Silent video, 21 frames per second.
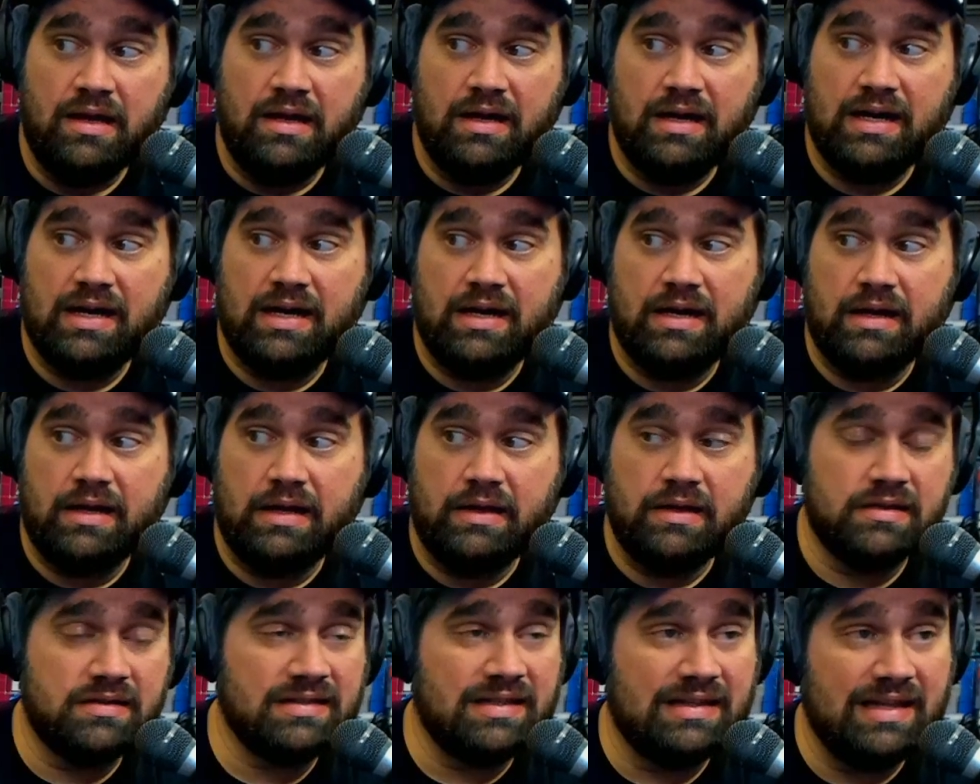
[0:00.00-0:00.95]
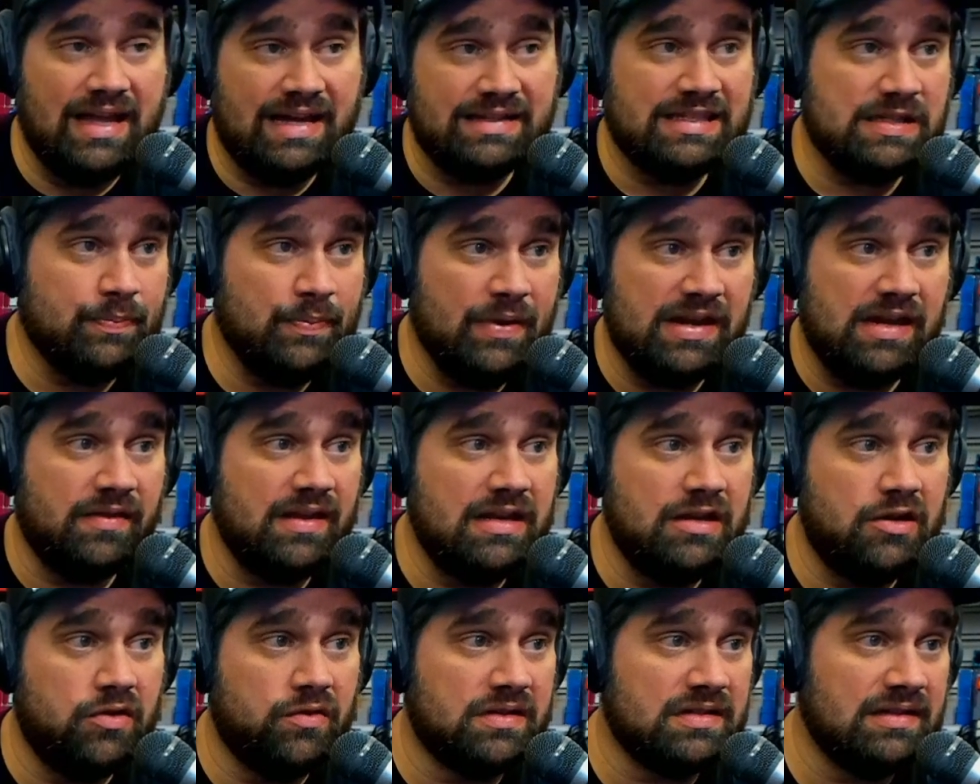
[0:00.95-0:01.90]
Uh, there's a lot to speculate
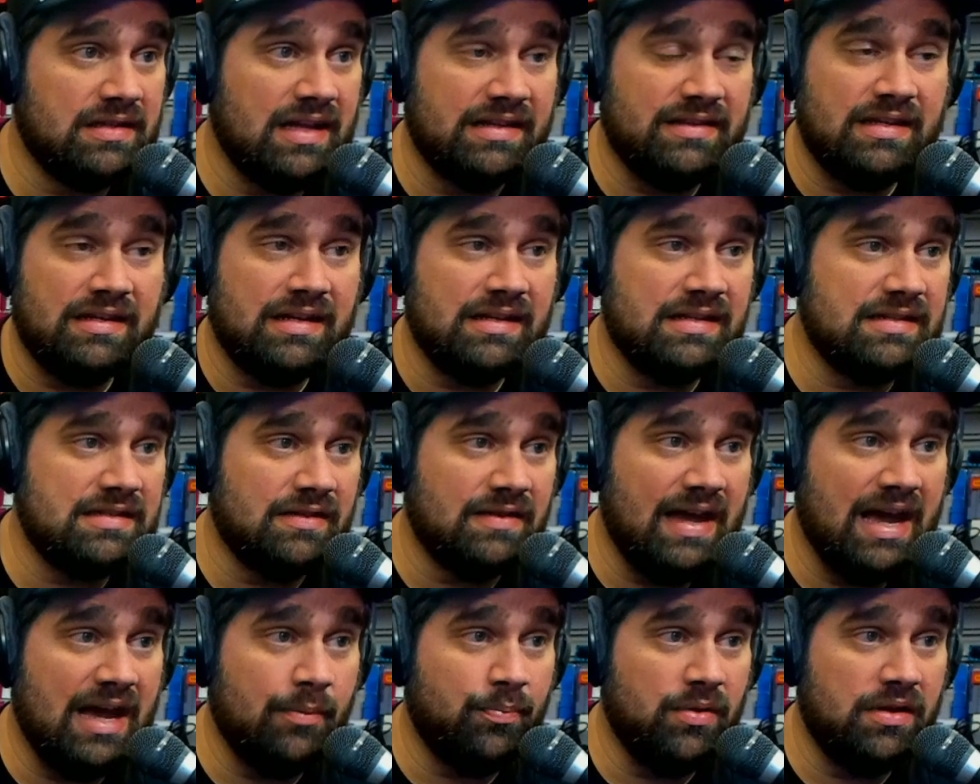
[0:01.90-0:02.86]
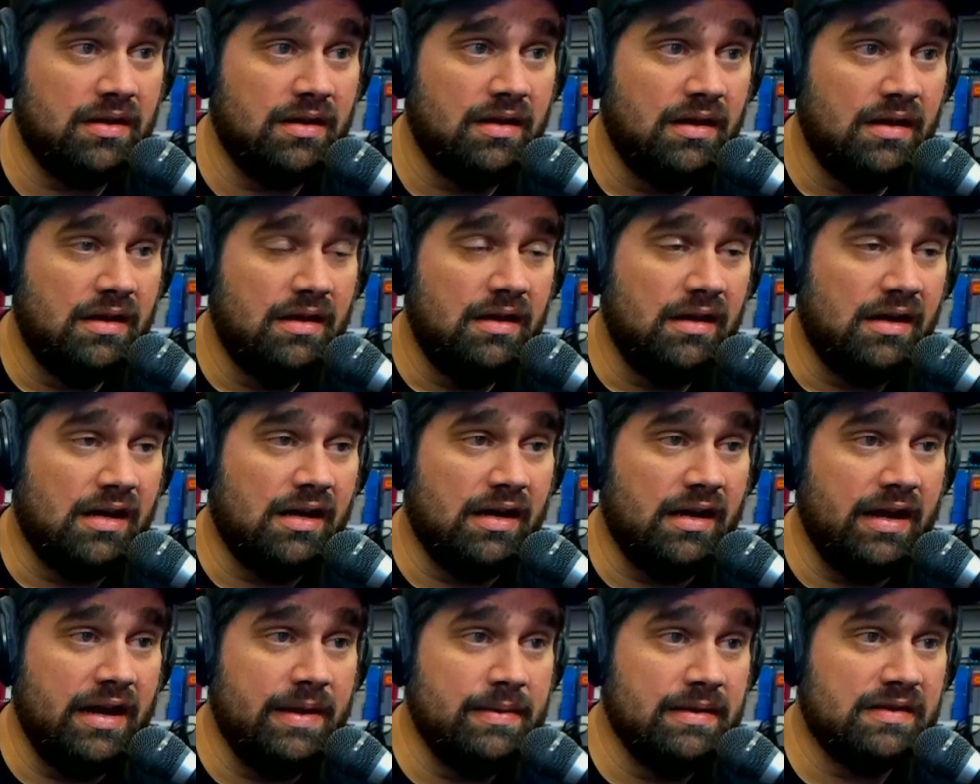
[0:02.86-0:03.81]
here. There's a lot that could still happen
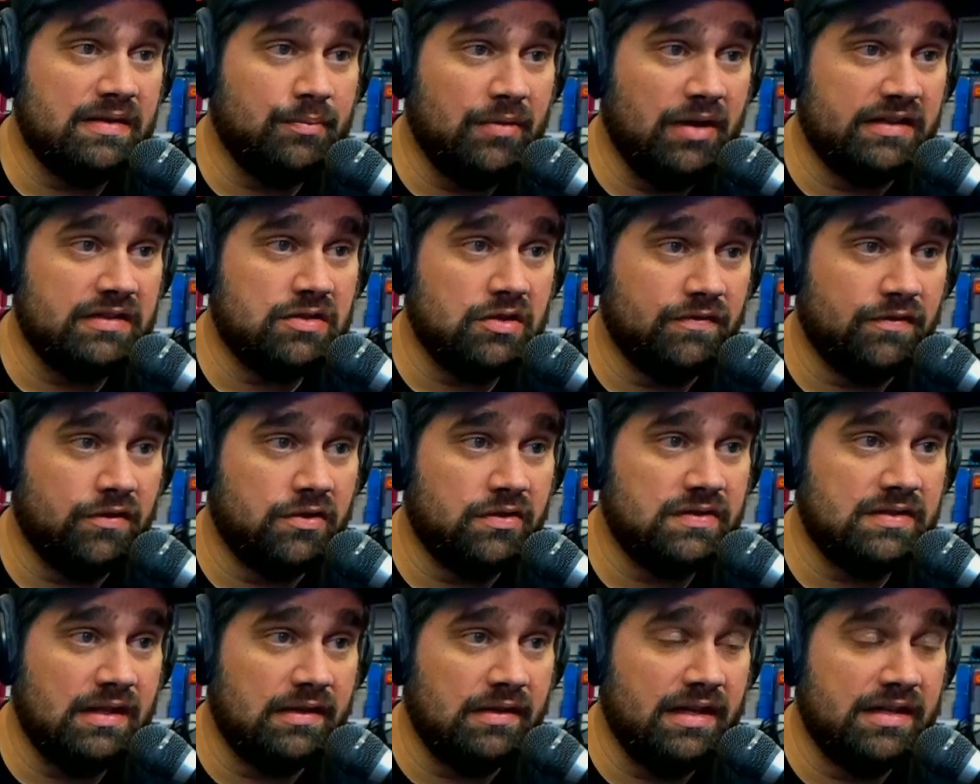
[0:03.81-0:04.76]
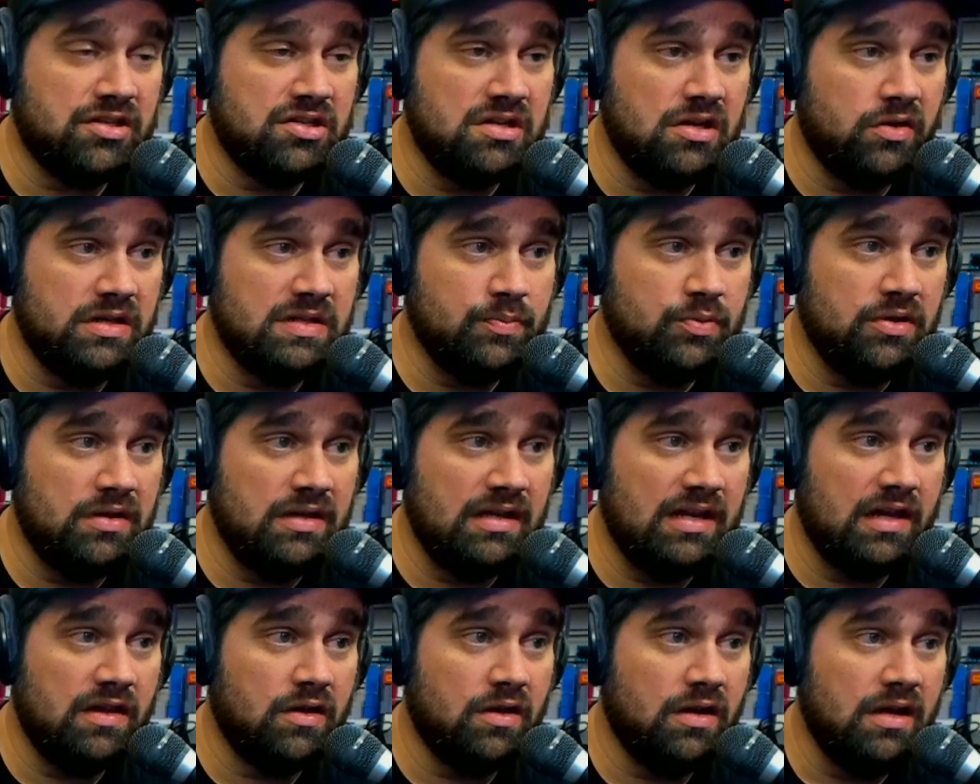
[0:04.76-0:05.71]
uh, in this monsterverse that Legendary is putting
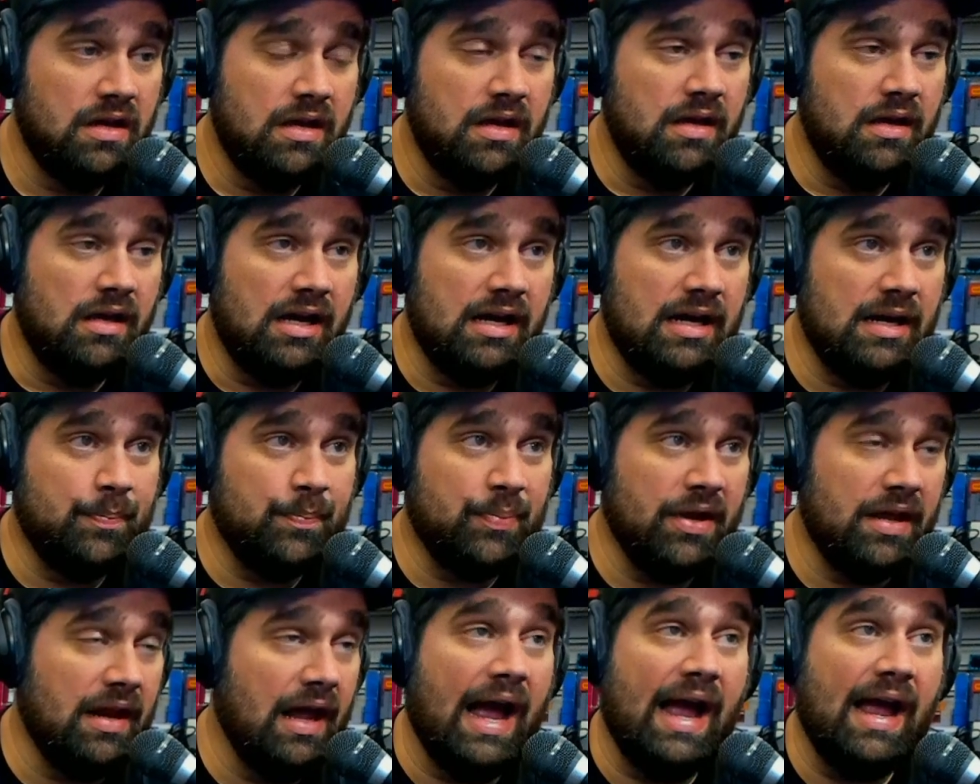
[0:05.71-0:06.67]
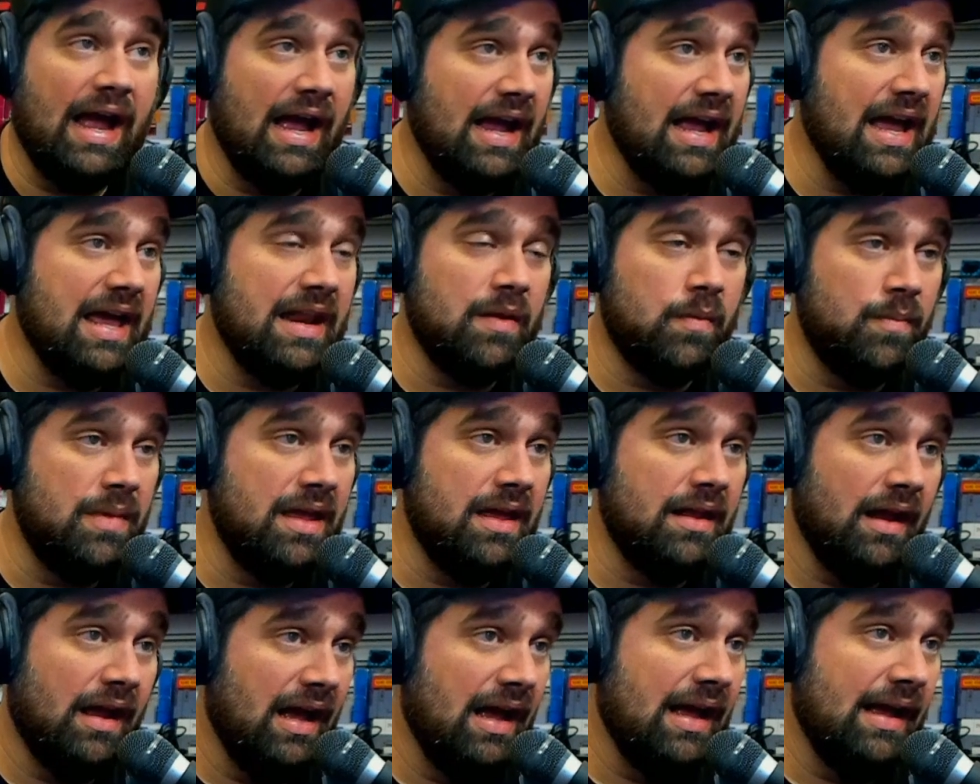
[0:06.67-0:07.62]
together. Uh, but I, I got to
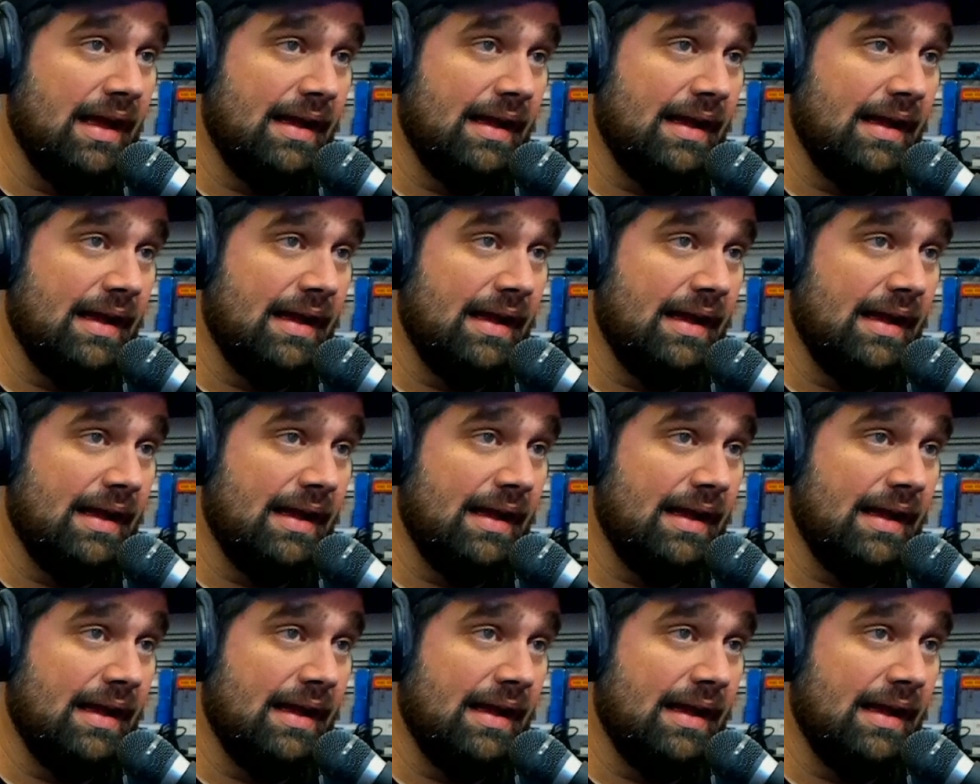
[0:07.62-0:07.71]
admit,